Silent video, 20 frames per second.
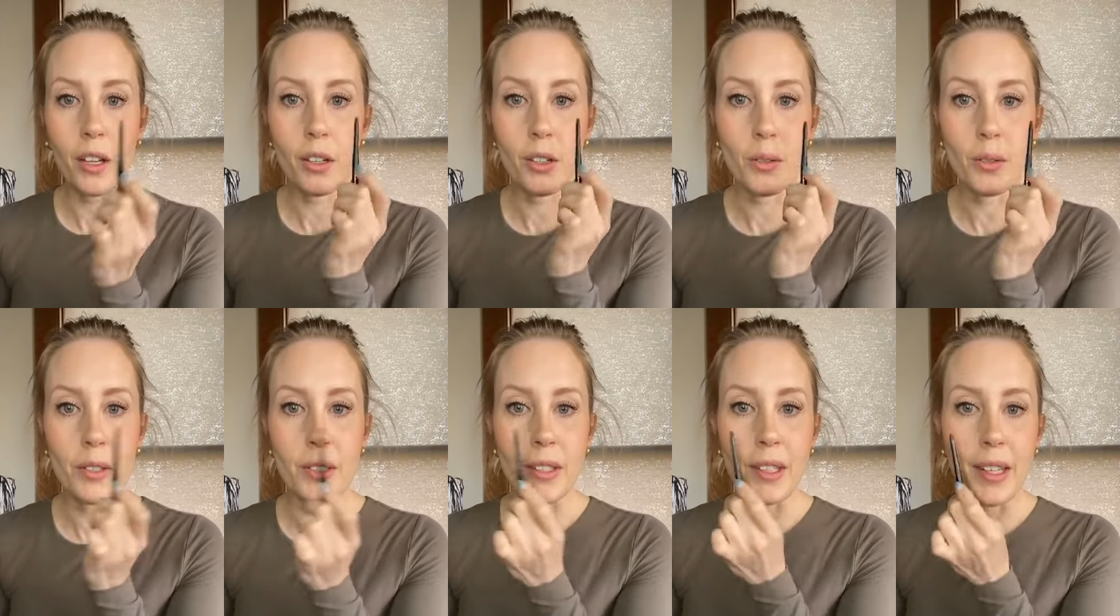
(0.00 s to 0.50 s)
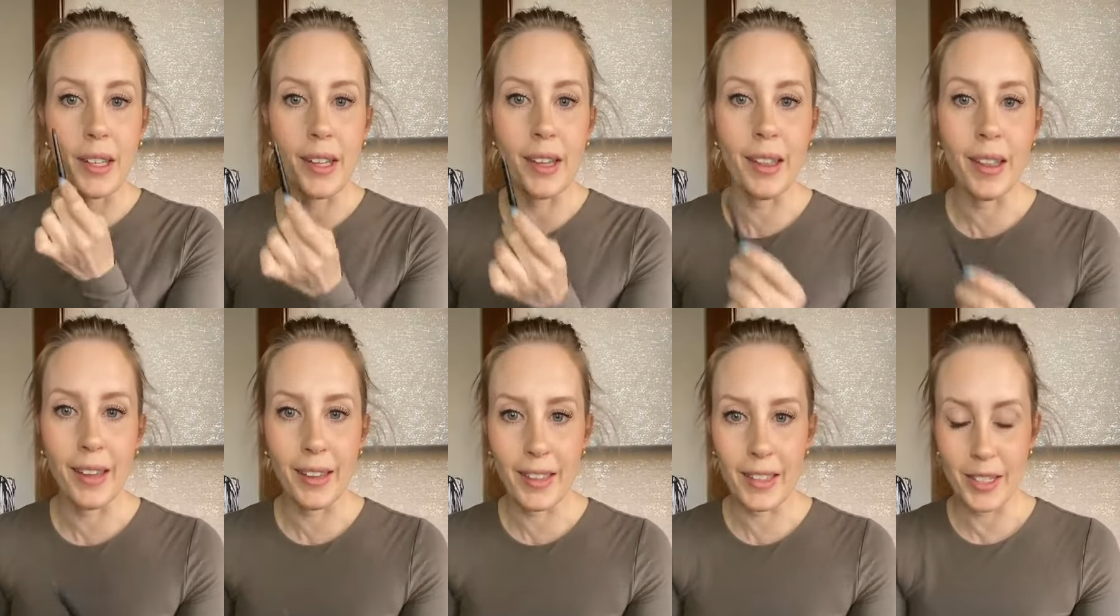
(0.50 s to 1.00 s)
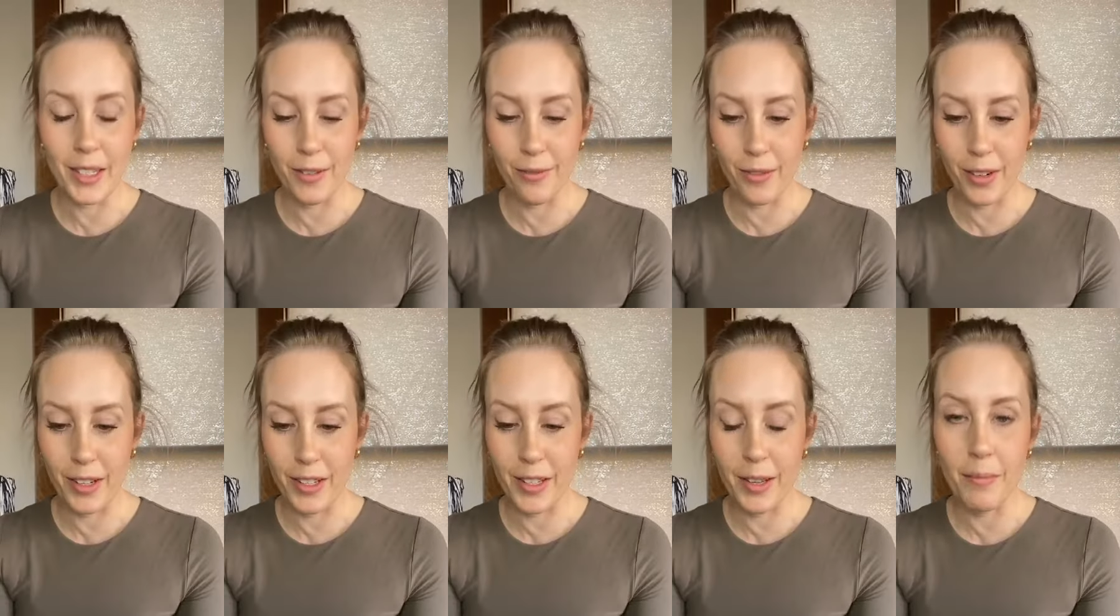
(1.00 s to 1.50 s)
Can you see like the
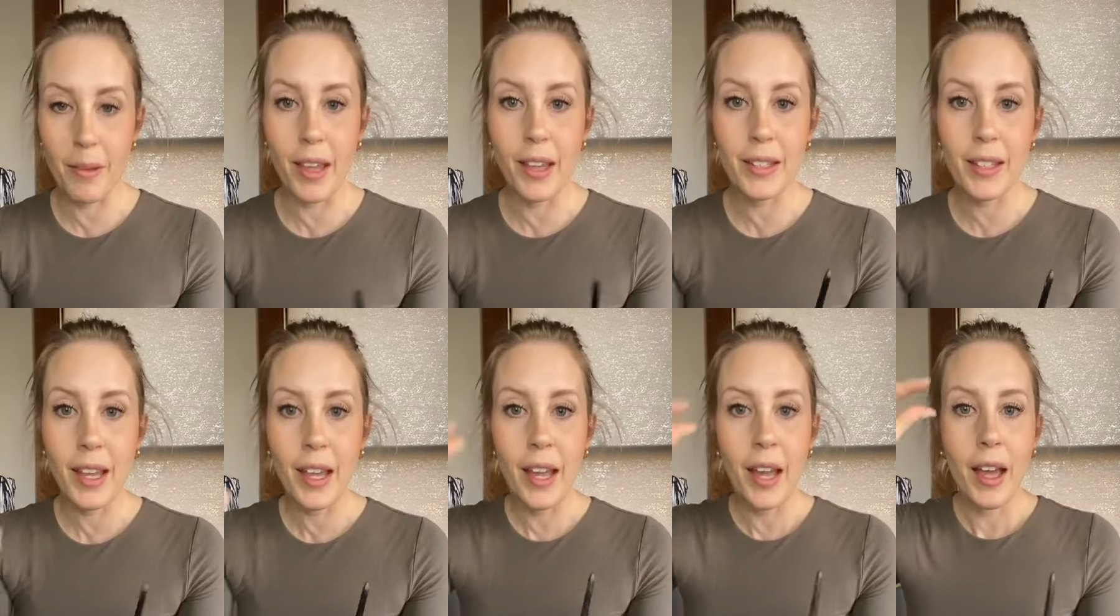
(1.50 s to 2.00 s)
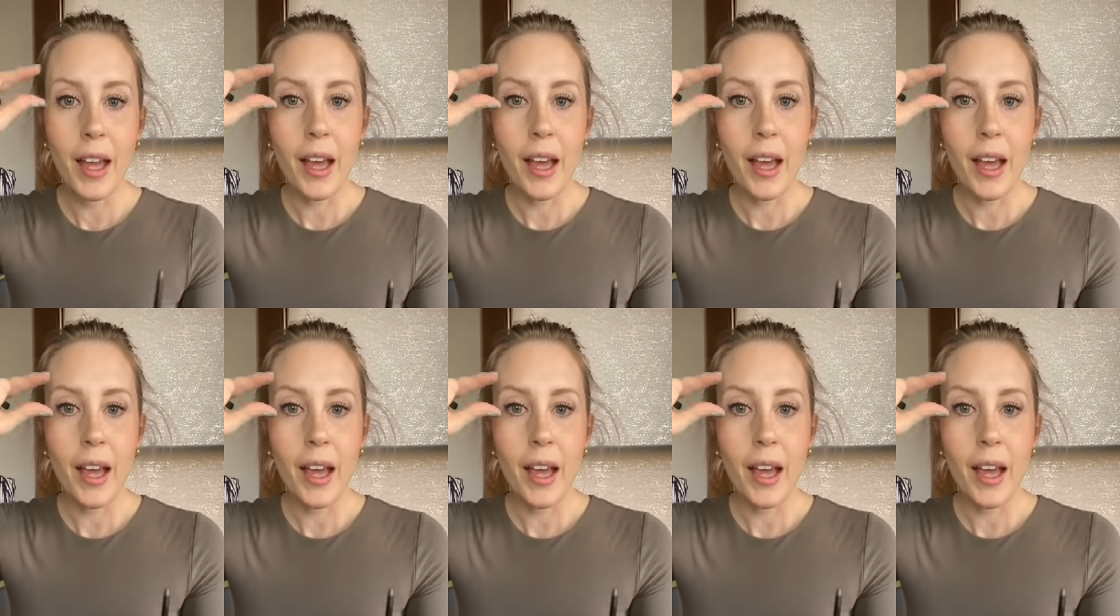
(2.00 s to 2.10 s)
difference it makes?